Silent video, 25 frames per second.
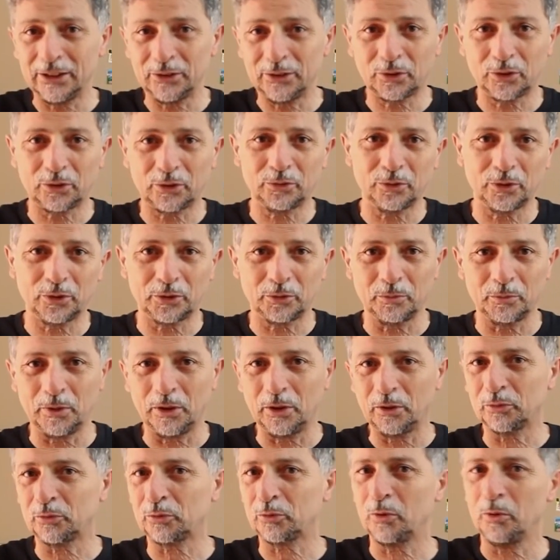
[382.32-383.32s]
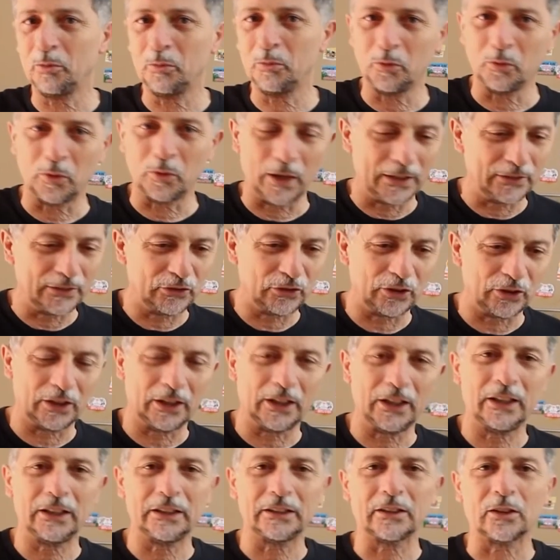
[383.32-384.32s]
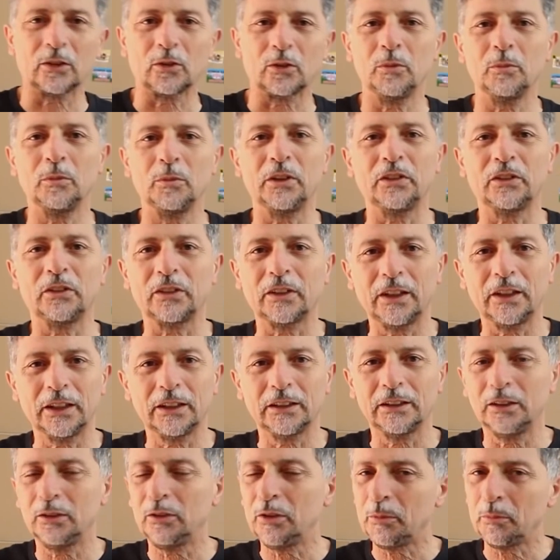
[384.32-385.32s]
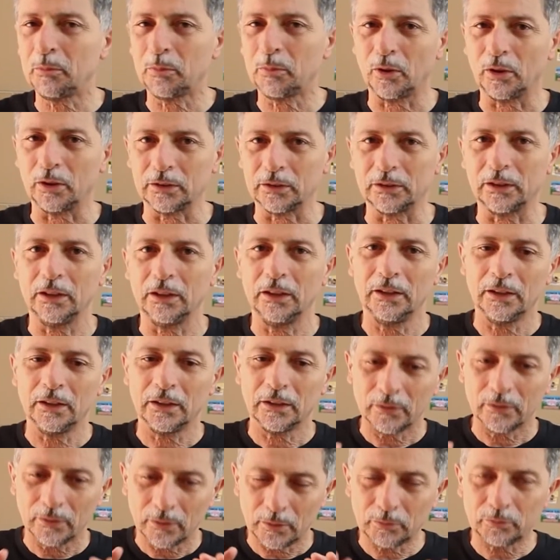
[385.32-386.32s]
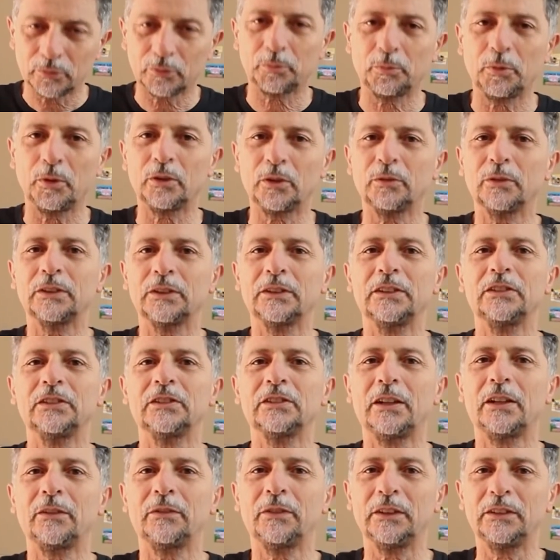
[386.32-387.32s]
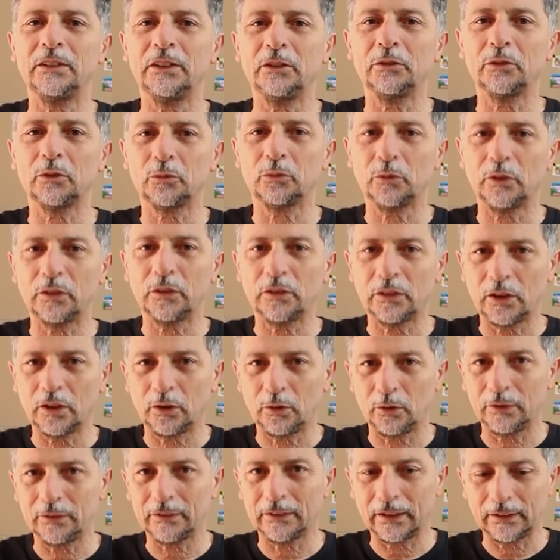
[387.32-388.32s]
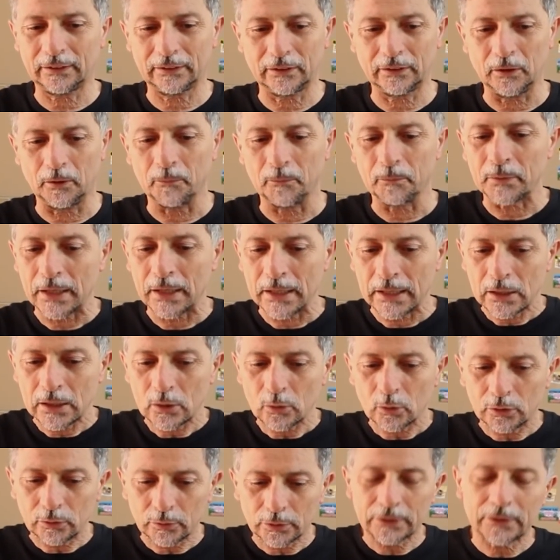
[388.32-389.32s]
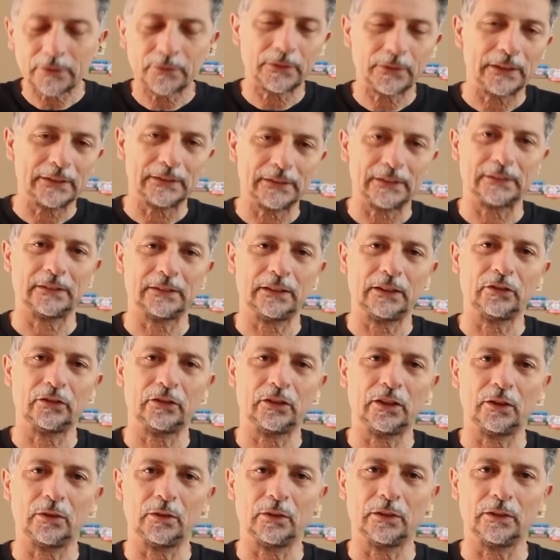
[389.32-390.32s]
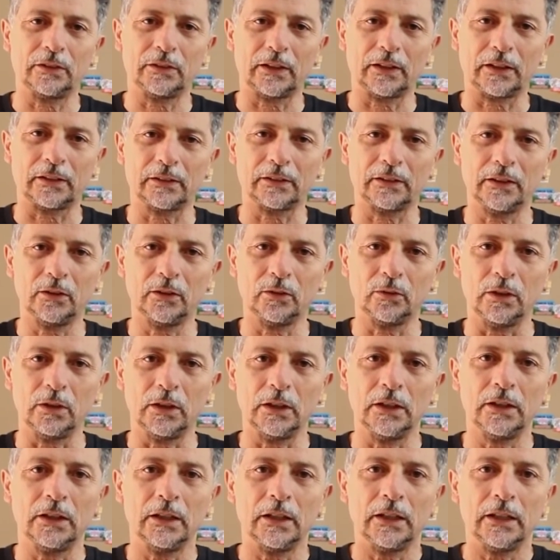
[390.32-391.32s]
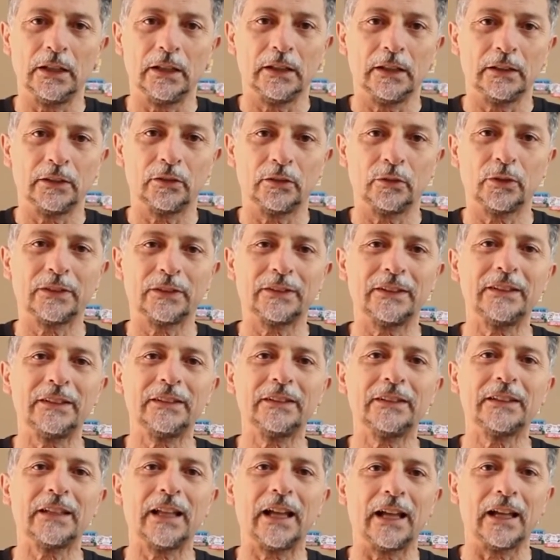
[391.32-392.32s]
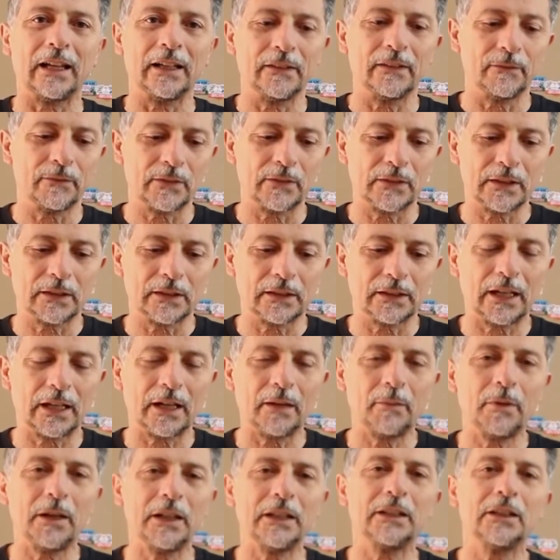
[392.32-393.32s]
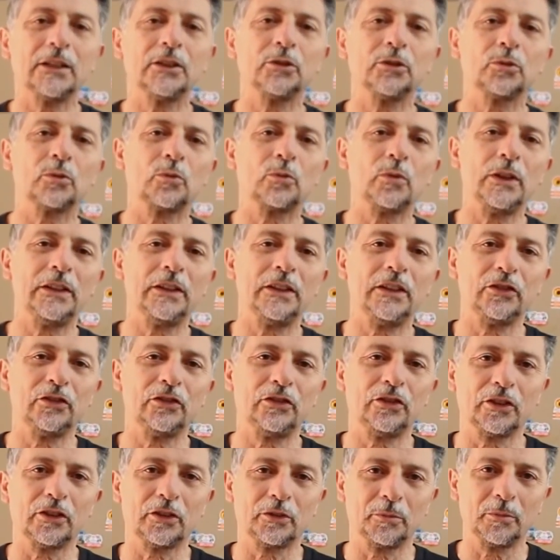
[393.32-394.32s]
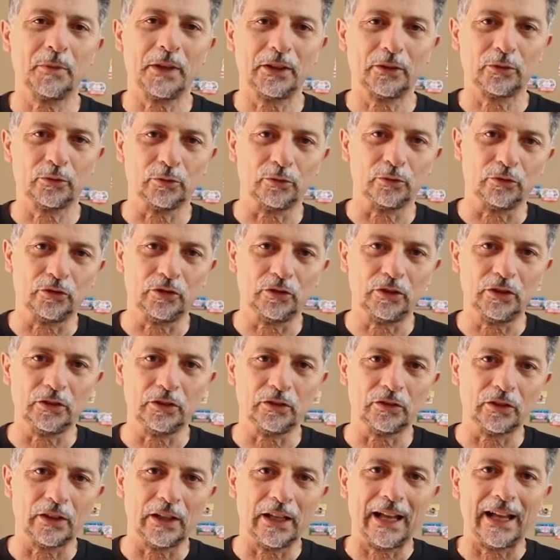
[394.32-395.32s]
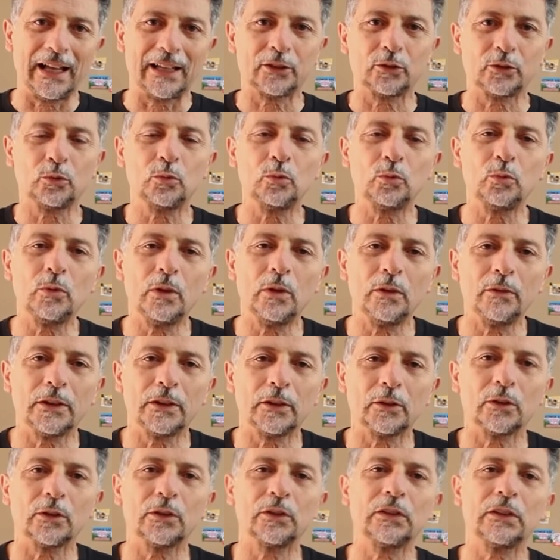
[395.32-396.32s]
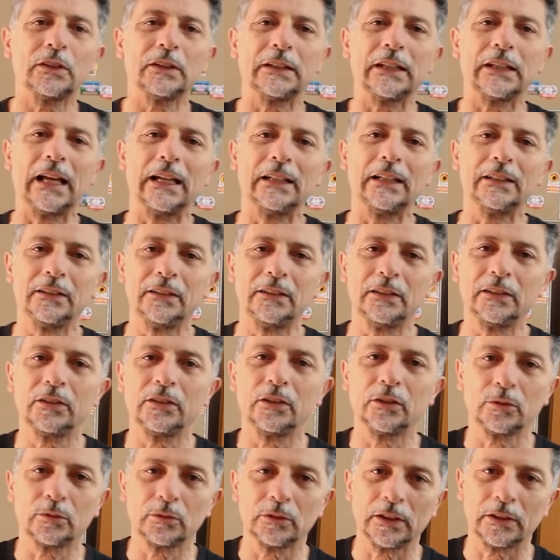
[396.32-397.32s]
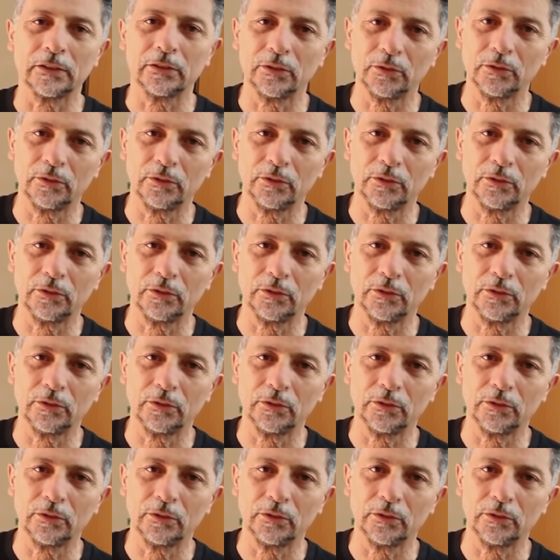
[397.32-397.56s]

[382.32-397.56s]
You can raise both hands, or the right or the left one only. It doesn't matter. Let's suppose that you are doing your exteriorization. When you do it, you are working with more subtle energies, and the speed of energy circulation is much higher.